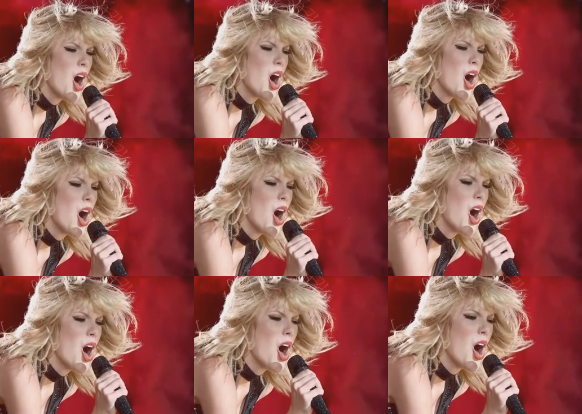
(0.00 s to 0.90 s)

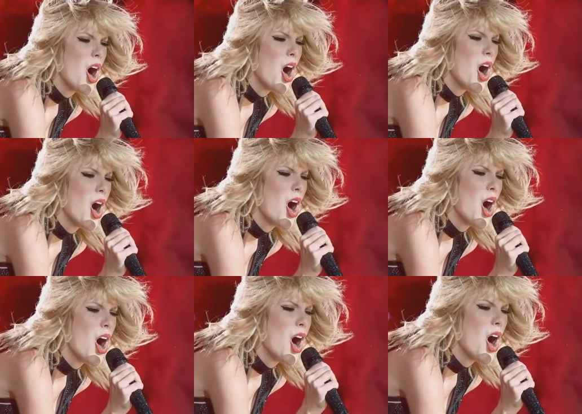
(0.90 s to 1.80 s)

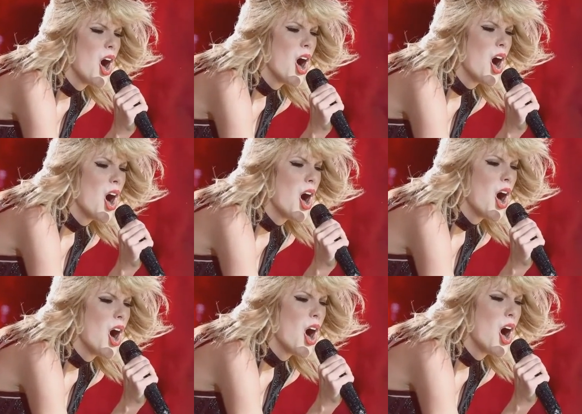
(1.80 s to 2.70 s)

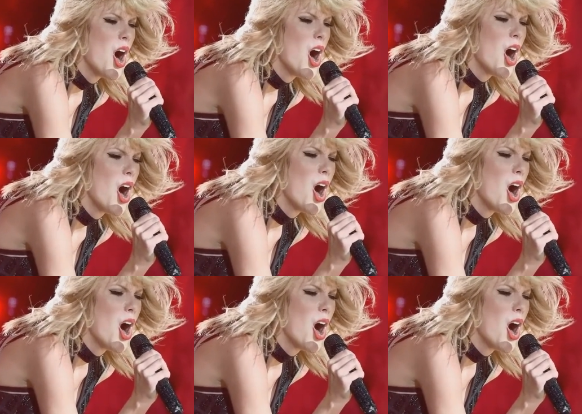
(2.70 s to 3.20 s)
(silence)